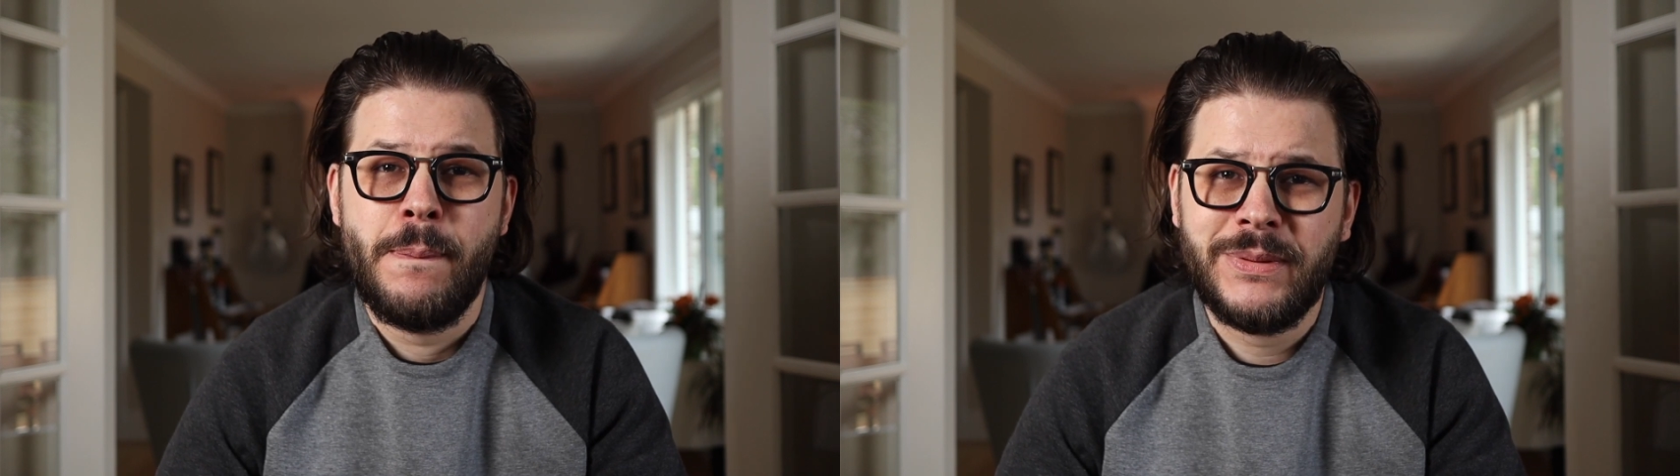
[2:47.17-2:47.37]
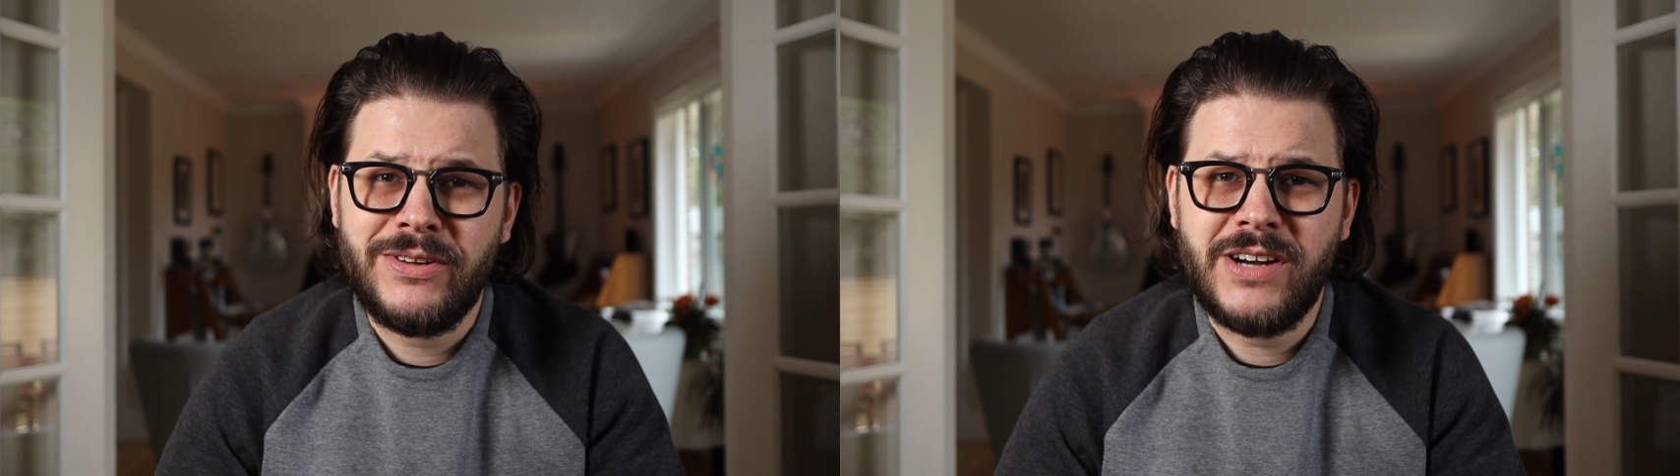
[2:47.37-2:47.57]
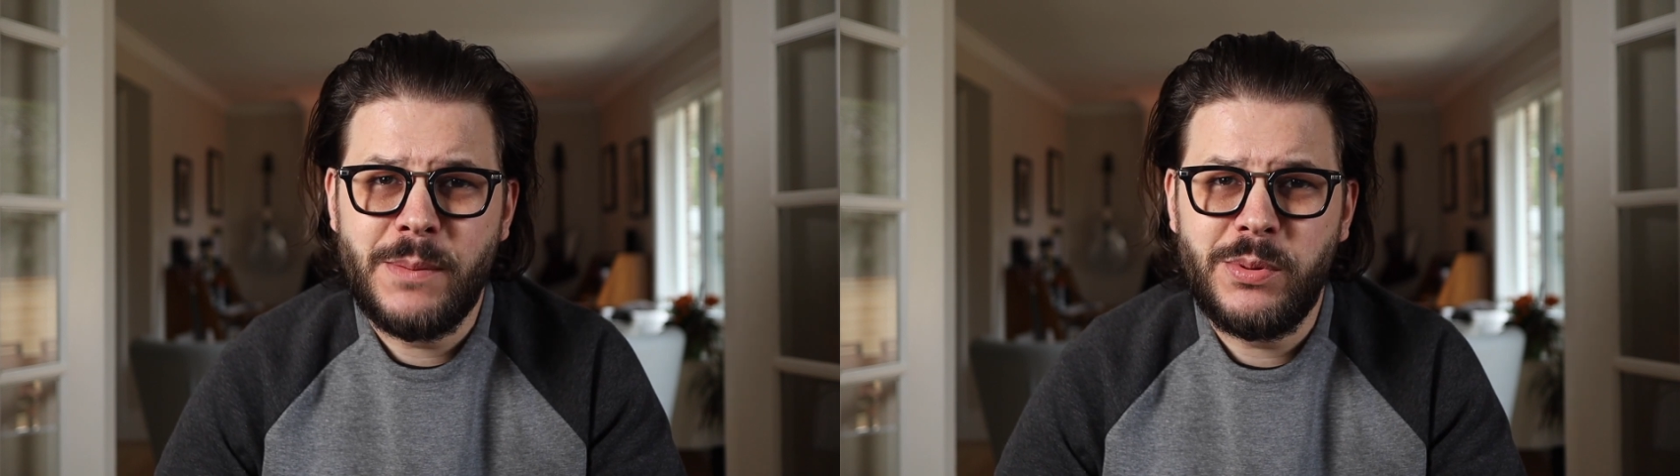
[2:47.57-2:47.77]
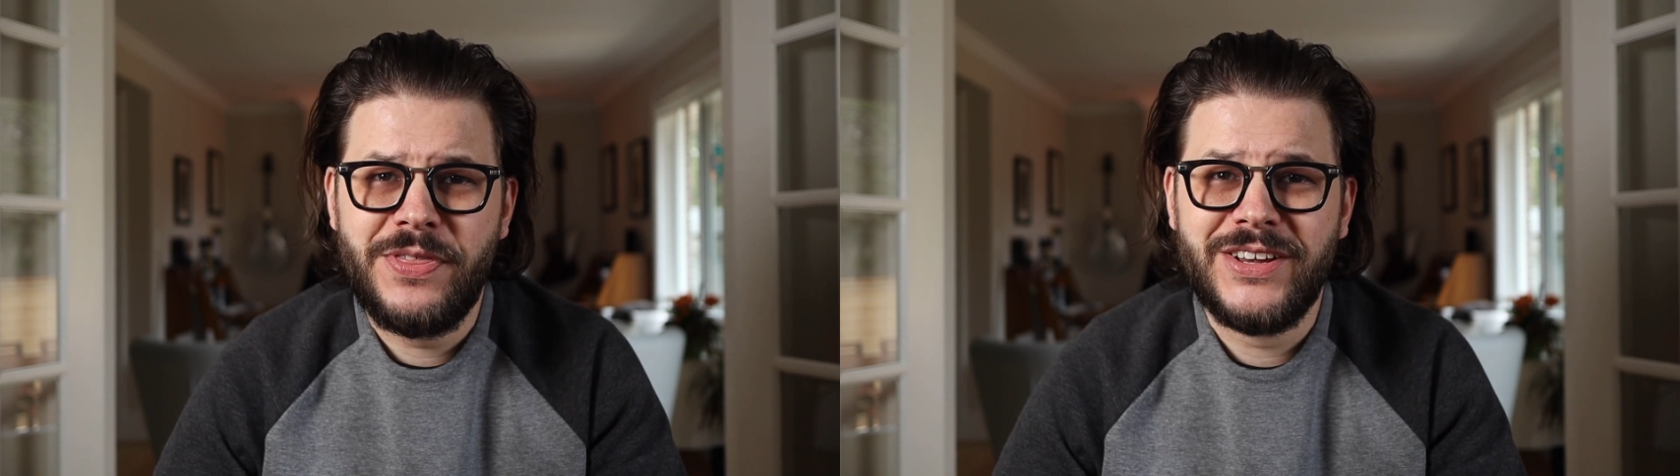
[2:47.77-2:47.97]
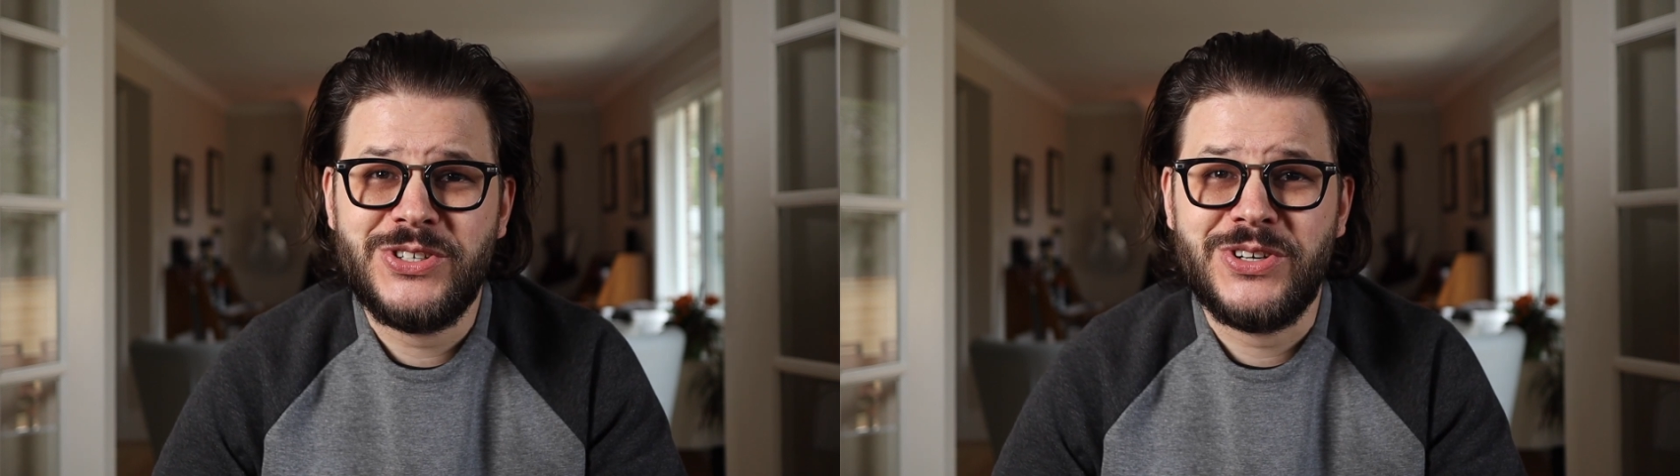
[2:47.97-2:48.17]
But there are a couple
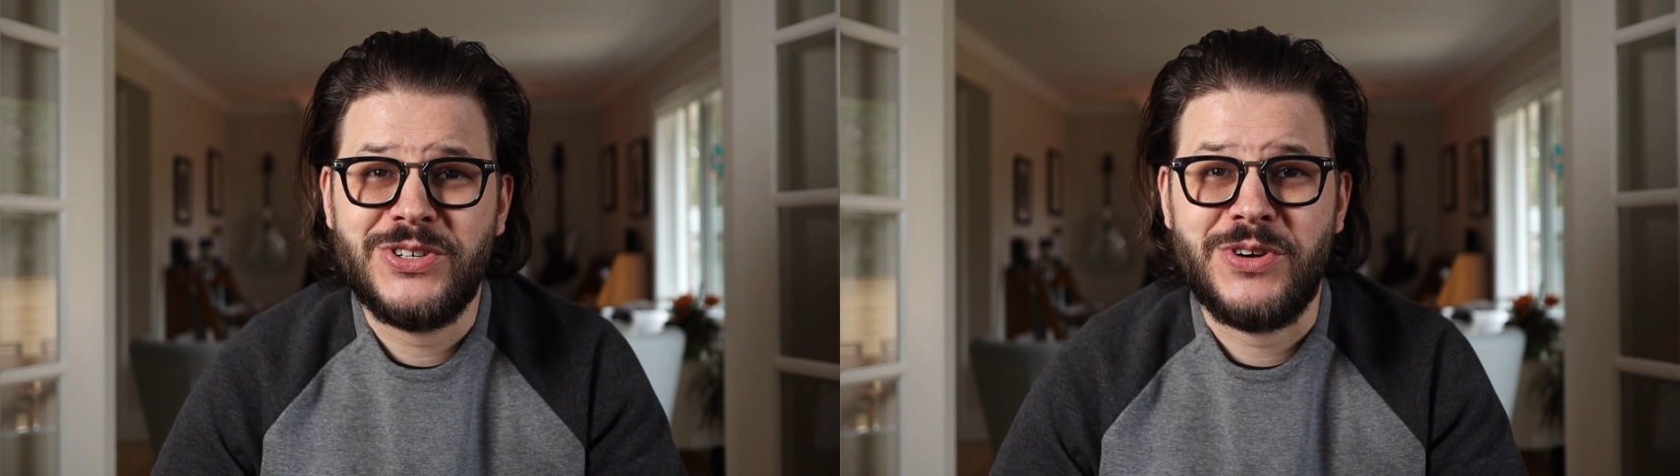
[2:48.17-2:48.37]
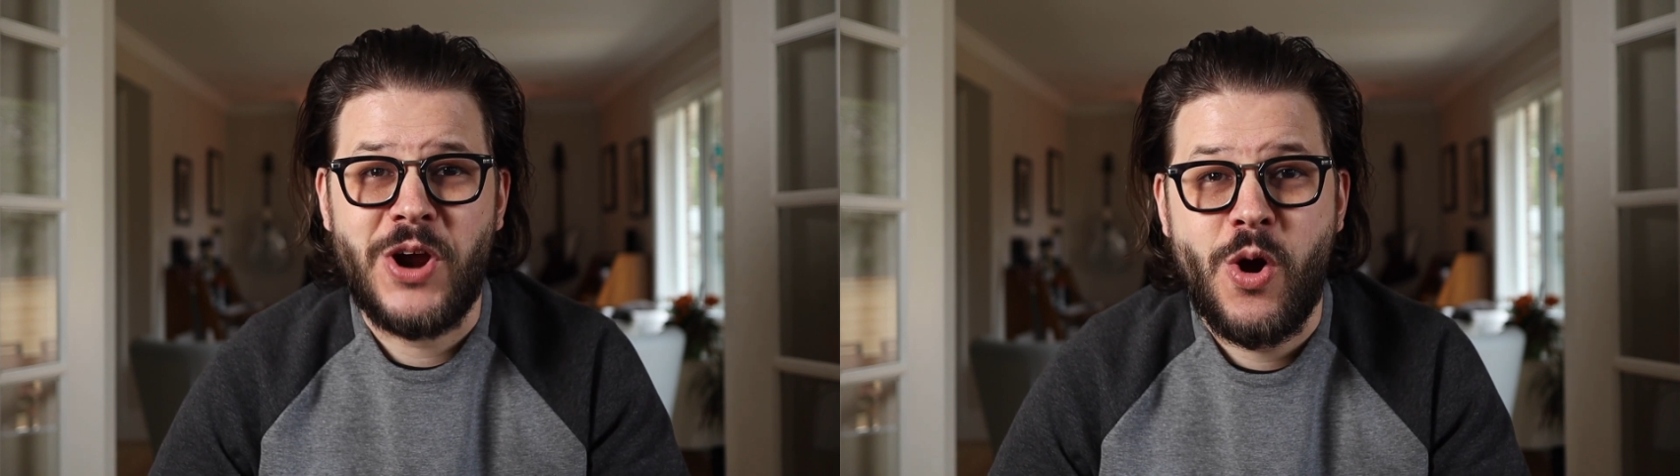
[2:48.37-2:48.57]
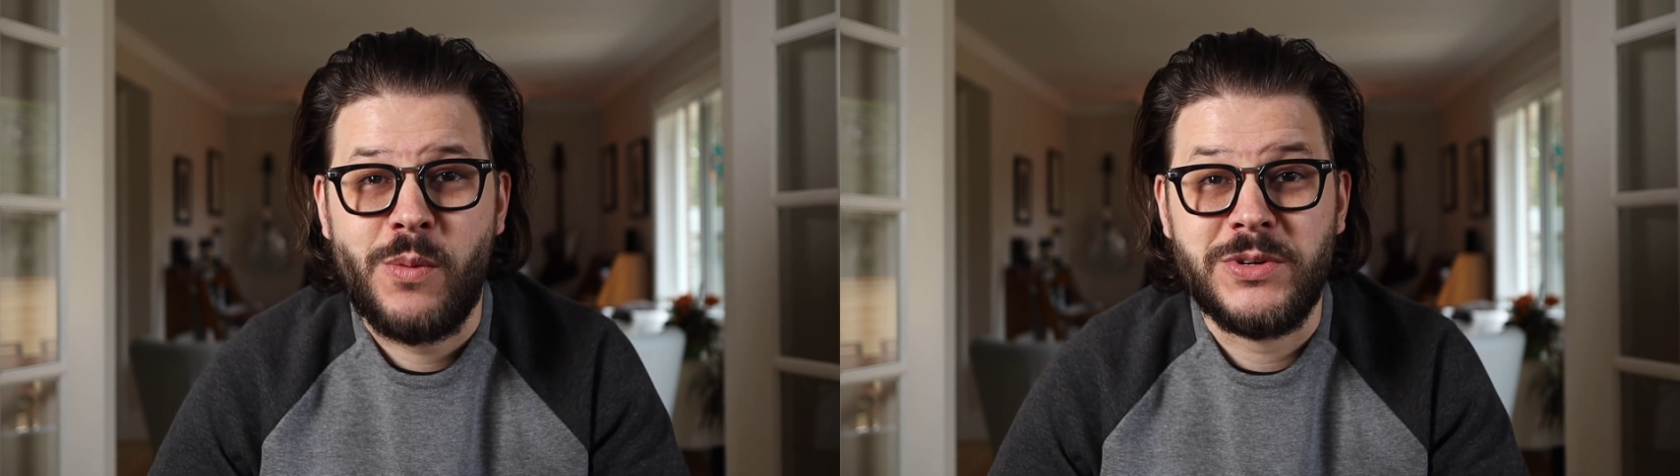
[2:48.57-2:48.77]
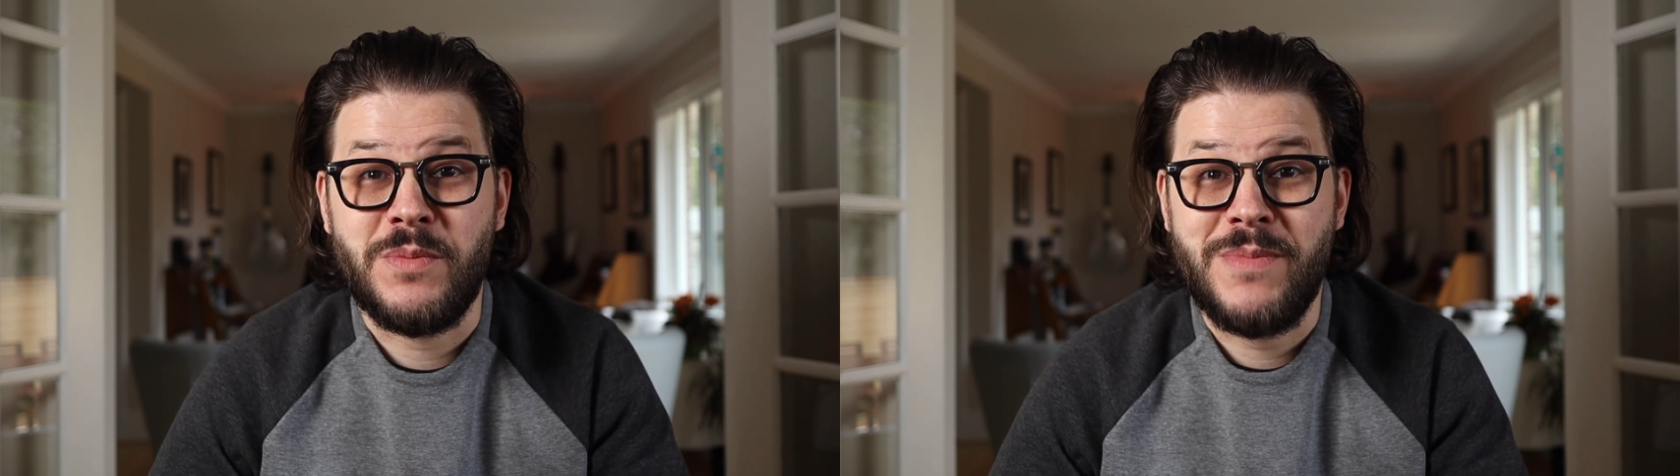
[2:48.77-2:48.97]
of things you can do at home to